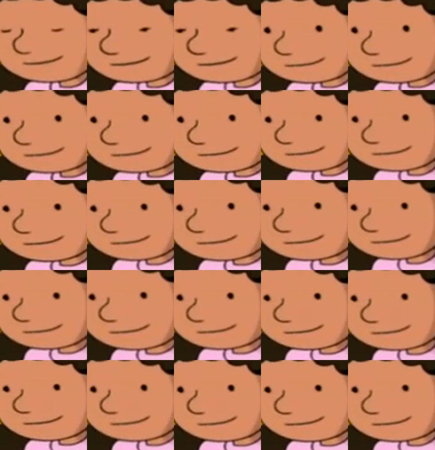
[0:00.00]
Can't you do
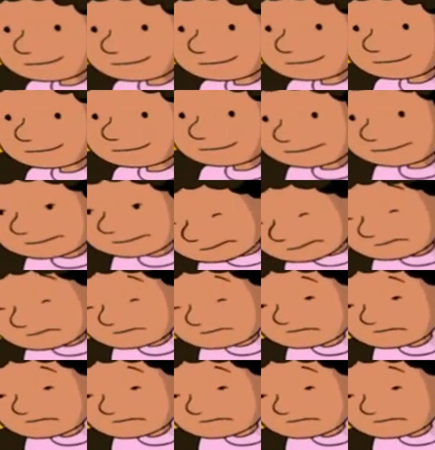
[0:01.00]
it later?